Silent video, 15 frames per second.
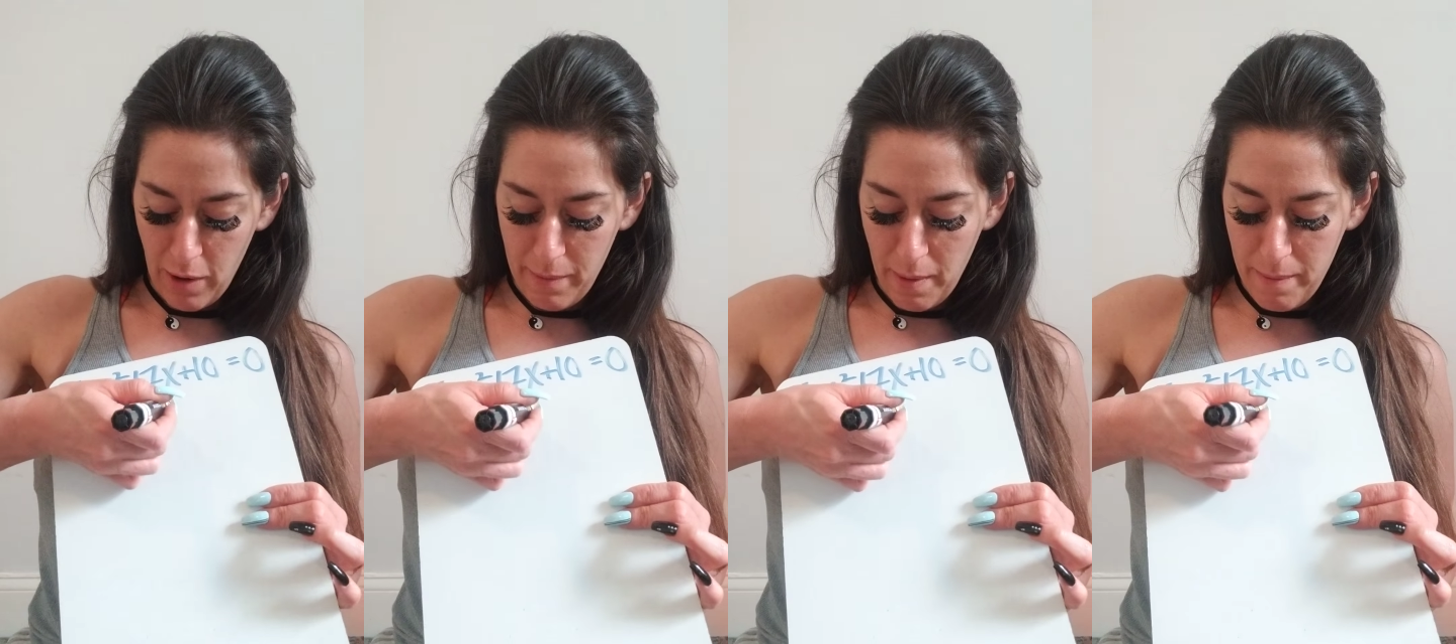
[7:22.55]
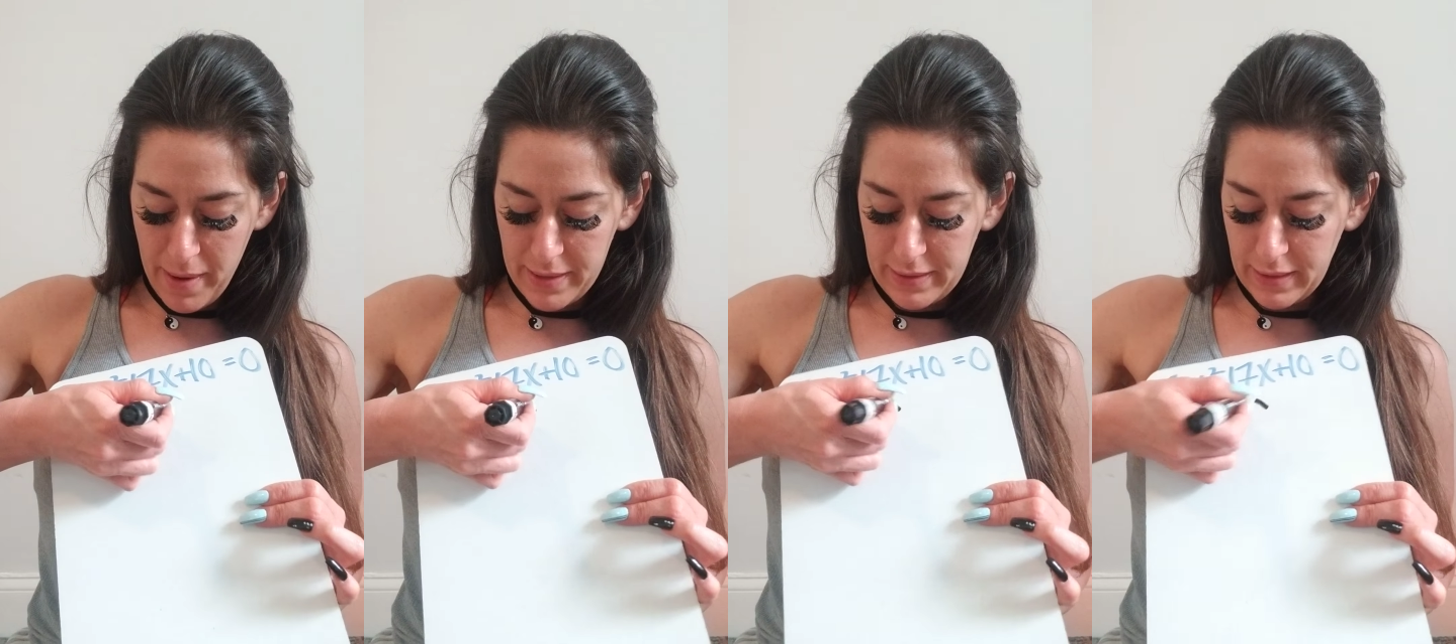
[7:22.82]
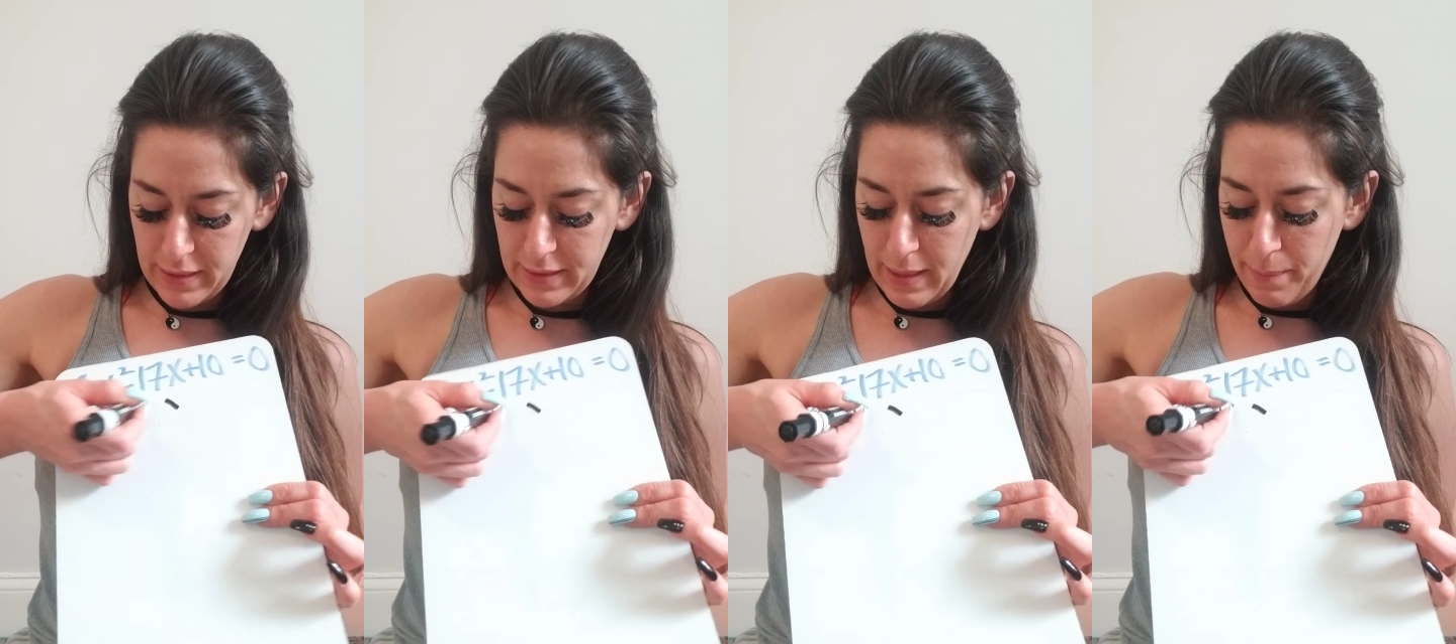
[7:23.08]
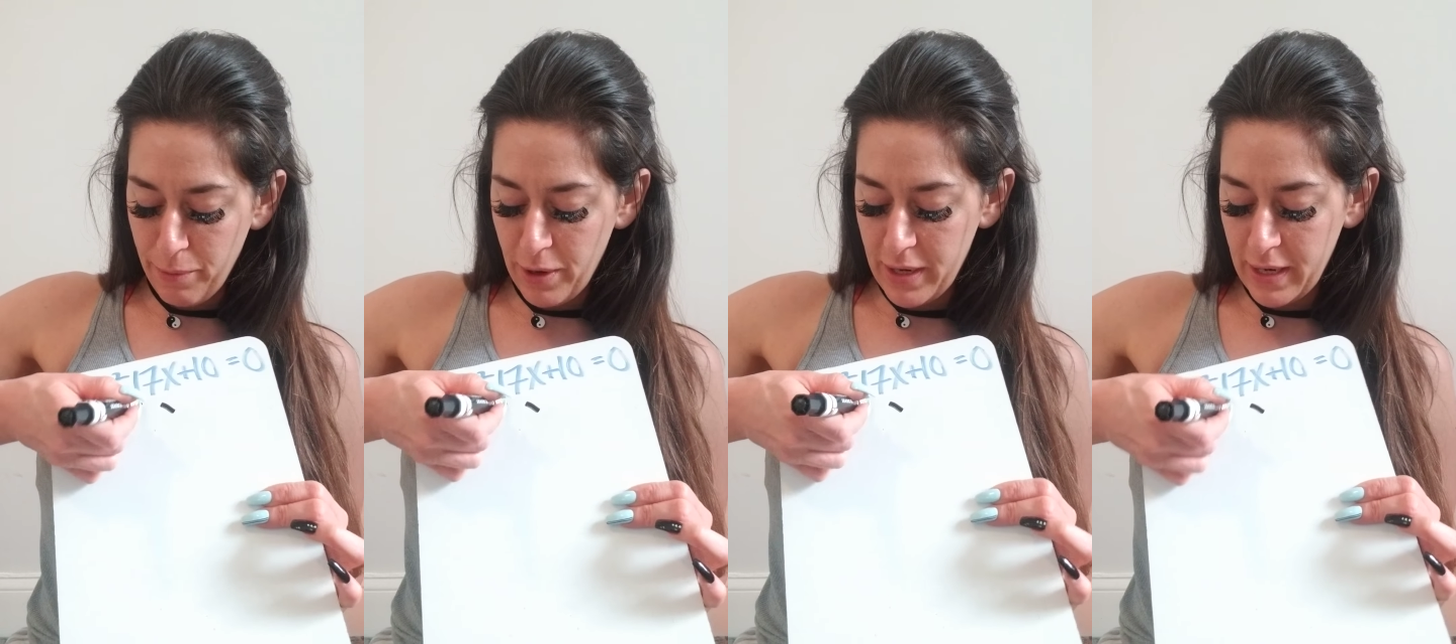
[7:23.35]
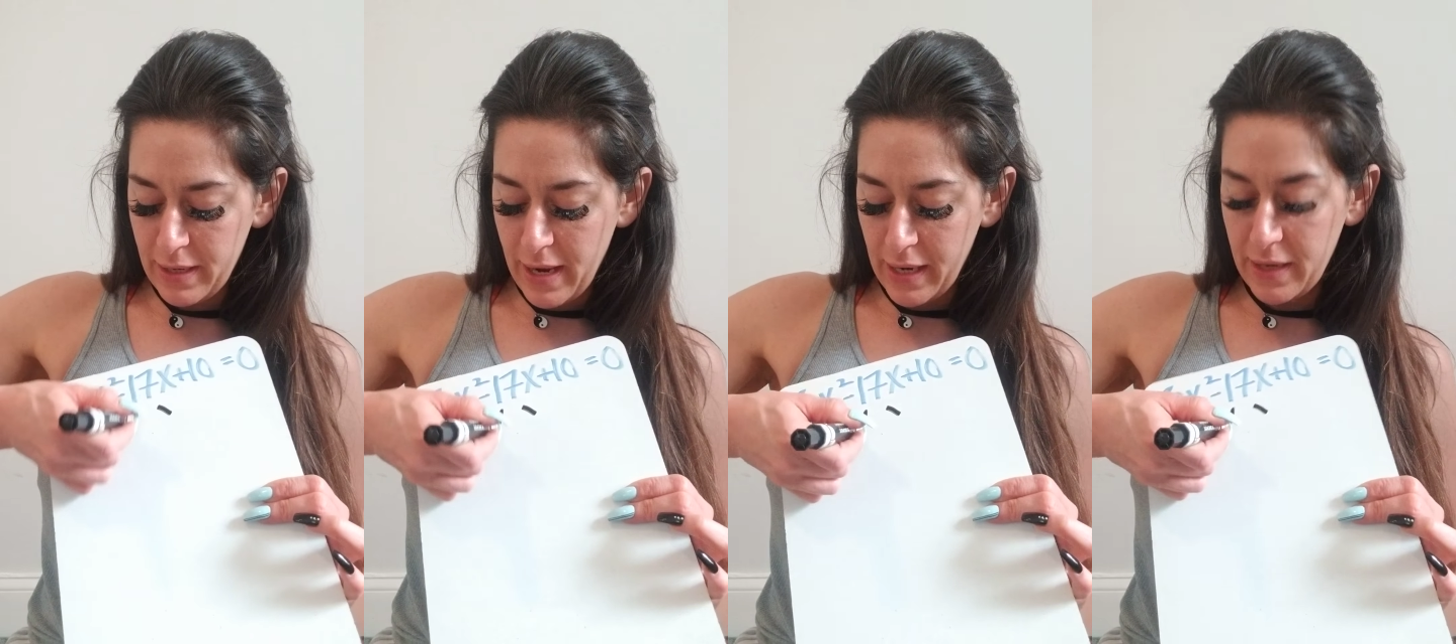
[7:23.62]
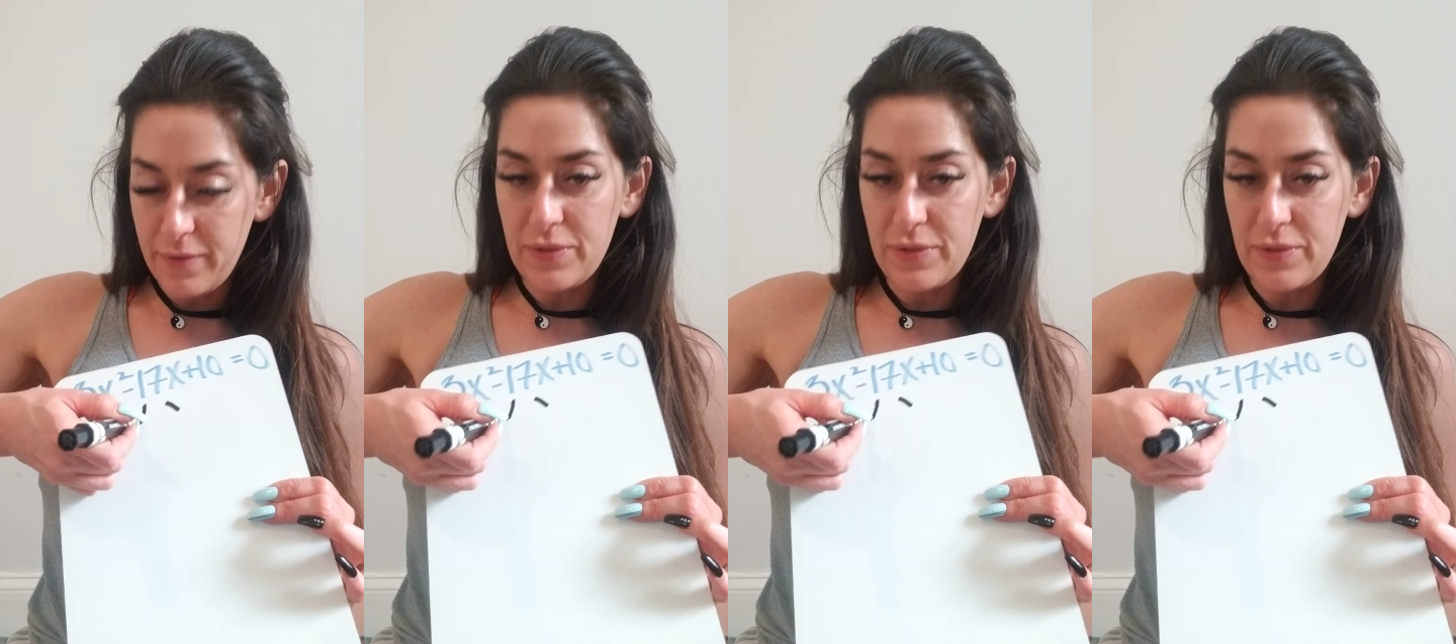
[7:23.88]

I'm basically separating negative